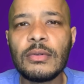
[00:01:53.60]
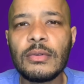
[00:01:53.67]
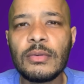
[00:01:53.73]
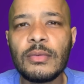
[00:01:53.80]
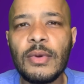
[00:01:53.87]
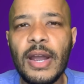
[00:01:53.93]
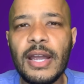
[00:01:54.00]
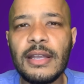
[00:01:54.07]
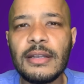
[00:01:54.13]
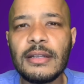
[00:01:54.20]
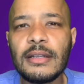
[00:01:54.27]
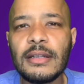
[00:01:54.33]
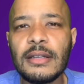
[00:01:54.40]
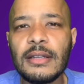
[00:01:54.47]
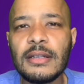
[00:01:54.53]
Right?
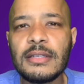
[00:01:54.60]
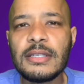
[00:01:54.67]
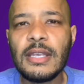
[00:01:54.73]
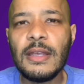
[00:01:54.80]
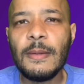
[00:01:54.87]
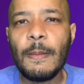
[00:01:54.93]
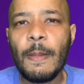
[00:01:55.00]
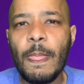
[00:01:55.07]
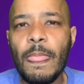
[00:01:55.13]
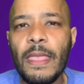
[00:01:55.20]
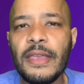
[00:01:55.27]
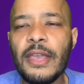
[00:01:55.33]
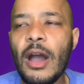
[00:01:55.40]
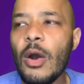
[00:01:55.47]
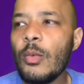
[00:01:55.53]
See,
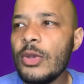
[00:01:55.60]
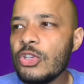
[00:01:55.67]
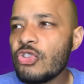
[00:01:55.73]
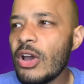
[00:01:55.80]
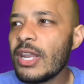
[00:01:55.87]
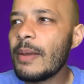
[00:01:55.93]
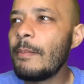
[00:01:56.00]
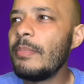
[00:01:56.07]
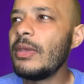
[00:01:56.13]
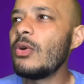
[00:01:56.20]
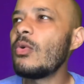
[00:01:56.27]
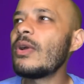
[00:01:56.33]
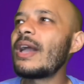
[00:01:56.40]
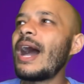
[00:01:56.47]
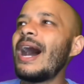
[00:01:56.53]
y'all, we trying to
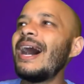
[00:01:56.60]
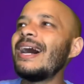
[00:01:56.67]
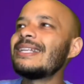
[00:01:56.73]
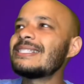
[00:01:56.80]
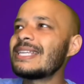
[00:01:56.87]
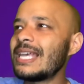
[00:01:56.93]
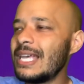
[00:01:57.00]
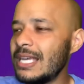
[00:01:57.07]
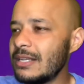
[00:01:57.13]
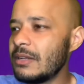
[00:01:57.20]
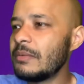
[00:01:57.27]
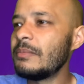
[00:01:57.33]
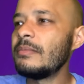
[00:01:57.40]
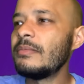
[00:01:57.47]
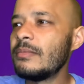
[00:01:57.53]
build God's
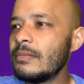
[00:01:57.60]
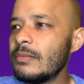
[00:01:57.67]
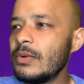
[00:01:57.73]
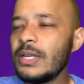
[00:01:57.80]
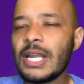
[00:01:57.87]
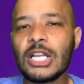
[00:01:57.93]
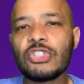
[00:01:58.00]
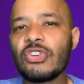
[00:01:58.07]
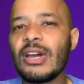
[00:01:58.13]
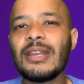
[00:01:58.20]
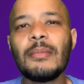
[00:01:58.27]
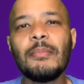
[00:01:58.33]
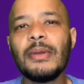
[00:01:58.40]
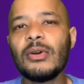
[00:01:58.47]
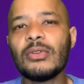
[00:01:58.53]
kingdom. We're not trying to
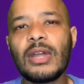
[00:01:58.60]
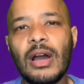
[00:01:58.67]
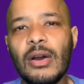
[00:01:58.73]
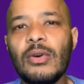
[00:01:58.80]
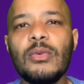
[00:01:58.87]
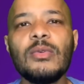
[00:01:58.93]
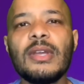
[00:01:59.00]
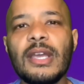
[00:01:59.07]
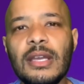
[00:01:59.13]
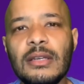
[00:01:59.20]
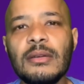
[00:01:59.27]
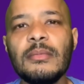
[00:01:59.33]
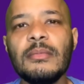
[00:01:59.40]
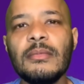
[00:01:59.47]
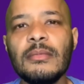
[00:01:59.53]
build our own
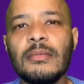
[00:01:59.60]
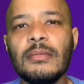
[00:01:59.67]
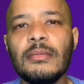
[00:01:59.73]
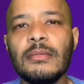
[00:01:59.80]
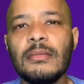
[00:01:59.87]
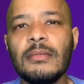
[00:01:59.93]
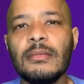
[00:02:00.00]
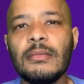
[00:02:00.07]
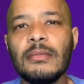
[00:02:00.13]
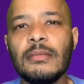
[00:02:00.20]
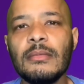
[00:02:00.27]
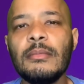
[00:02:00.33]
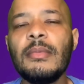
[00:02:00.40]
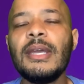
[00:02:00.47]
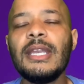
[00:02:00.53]
kingdom.
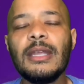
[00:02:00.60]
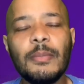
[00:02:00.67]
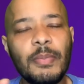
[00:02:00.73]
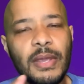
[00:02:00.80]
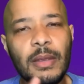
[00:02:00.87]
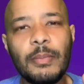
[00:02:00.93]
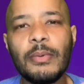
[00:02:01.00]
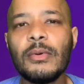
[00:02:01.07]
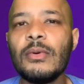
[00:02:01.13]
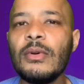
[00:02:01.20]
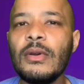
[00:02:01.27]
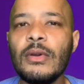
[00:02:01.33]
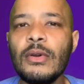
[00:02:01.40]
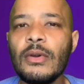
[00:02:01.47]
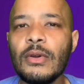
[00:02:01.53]
Many people,
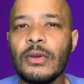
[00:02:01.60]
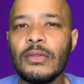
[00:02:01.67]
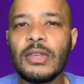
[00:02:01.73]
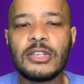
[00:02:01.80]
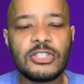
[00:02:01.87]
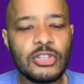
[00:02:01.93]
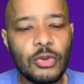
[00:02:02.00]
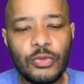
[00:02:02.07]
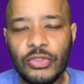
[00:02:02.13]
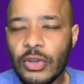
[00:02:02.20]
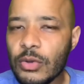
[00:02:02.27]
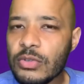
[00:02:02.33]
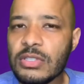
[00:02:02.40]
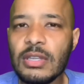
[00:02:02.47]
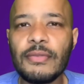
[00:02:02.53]
they're so
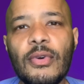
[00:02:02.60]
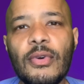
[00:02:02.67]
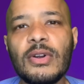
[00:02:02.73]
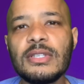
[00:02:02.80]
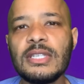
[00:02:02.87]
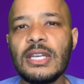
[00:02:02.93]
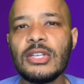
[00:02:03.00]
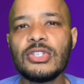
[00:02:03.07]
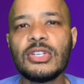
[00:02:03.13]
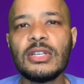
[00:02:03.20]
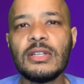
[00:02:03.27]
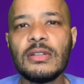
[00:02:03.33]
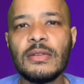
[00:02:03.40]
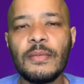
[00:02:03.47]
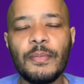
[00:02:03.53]
thirsty
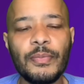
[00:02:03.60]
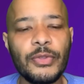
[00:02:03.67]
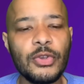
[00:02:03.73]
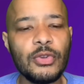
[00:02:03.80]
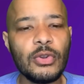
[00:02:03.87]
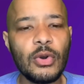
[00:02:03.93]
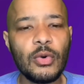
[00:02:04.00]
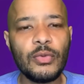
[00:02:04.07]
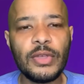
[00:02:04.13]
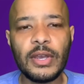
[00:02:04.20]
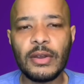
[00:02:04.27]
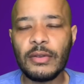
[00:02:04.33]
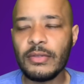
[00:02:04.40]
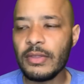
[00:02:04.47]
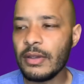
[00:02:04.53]
attention. You know,
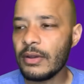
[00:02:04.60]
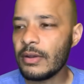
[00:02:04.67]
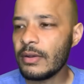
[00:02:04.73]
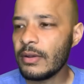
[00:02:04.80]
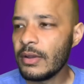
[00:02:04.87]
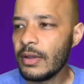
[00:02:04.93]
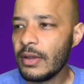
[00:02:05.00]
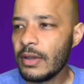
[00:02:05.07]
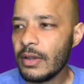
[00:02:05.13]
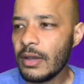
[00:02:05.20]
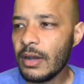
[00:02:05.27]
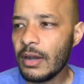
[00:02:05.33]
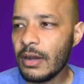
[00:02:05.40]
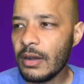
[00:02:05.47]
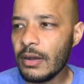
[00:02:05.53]
they're they're
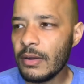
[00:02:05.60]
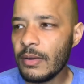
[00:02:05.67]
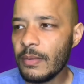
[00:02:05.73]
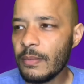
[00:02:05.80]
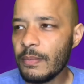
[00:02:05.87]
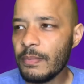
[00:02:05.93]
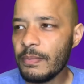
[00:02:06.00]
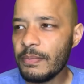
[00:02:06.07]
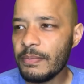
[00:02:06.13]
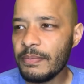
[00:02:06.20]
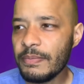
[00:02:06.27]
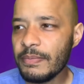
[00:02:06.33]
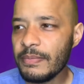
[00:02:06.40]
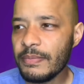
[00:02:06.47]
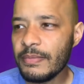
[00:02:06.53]
uh,
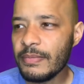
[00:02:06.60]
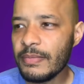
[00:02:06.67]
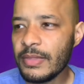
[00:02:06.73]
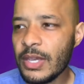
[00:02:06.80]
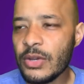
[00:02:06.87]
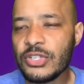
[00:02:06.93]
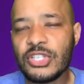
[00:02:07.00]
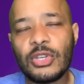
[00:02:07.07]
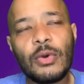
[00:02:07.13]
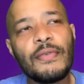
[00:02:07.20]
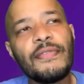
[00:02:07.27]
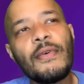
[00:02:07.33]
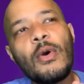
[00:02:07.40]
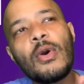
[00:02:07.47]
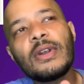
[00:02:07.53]
they're so
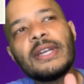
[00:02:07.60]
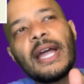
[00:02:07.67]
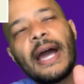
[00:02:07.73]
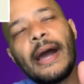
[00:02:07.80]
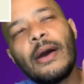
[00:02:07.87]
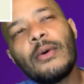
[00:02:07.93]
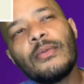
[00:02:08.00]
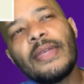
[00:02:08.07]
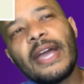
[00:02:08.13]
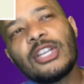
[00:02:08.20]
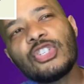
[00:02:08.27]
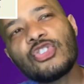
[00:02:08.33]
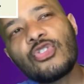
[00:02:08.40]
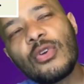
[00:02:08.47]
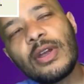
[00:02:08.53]
far down that
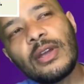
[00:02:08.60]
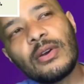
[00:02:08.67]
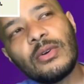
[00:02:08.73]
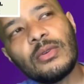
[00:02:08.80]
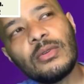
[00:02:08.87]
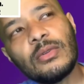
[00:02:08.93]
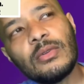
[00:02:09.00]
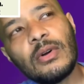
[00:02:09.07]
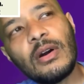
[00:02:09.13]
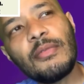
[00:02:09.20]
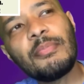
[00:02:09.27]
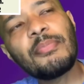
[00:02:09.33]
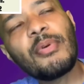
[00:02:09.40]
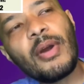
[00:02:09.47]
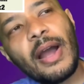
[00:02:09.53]
trail of
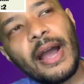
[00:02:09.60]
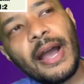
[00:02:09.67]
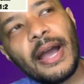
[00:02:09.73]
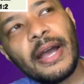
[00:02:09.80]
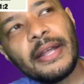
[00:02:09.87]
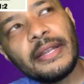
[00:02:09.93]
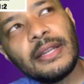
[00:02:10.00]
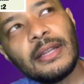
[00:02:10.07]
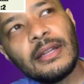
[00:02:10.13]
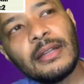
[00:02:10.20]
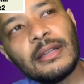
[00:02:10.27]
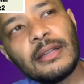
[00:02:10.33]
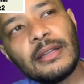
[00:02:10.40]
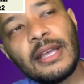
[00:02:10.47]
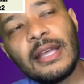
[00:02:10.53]
pride
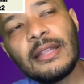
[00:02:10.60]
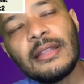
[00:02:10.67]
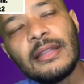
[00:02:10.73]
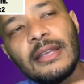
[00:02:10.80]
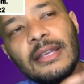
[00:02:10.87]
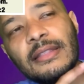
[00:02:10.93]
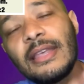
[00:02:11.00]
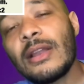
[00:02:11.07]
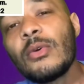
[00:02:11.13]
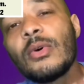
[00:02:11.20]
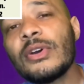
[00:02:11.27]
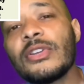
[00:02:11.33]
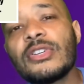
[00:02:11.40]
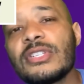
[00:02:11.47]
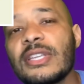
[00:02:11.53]
that they don't
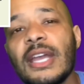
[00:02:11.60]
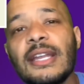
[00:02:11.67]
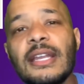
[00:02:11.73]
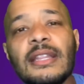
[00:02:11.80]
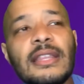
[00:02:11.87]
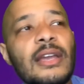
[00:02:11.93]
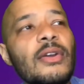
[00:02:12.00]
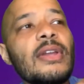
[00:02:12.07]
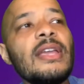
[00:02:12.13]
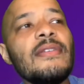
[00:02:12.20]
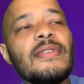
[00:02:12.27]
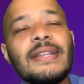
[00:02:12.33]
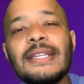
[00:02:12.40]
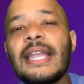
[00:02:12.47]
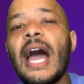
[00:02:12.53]
understand that they're
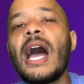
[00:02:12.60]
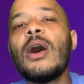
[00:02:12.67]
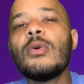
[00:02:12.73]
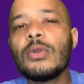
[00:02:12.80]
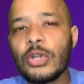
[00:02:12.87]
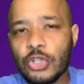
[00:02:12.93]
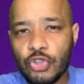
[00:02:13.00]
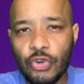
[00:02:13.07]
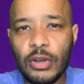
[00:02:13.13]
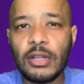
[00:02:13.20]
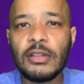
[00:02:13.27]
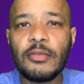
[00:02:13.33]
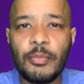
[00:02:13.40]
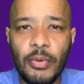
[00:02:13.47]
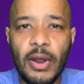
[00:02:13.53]
even down a trail
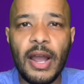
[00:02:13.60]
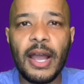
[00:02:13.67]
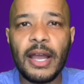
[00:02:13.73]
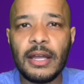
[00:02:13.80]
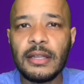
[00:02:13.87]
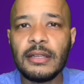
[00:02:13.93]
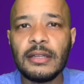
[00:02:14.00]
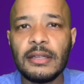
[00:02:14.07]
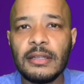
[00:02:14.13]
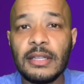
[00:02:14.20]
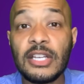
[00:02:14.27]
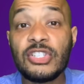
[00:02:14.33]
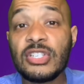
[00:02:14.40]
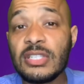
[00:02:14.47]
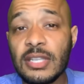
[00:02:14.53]
of pride.
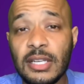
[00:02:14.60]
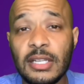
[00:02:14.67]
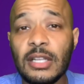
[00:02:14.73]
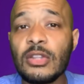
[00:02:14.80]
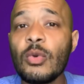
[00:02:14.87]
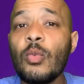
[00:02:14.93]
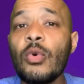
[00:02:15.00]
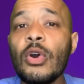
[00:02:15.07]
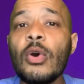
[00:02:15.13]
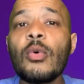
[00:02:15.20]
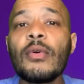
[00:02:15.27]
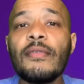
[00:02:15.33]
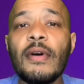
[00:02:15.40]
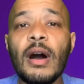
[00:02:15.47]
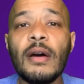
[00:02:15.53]
They just think that the world
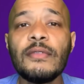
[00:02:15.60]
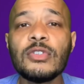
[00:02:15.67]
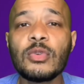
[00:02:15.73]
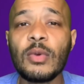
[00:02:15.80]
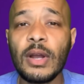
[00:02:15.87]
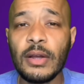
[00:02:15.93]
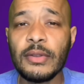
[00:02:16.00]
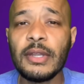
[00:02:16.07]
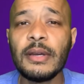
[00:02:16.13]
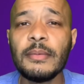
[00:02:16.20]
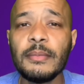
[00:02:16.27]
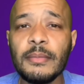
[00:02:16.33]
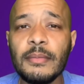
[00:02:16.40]
revolves around them.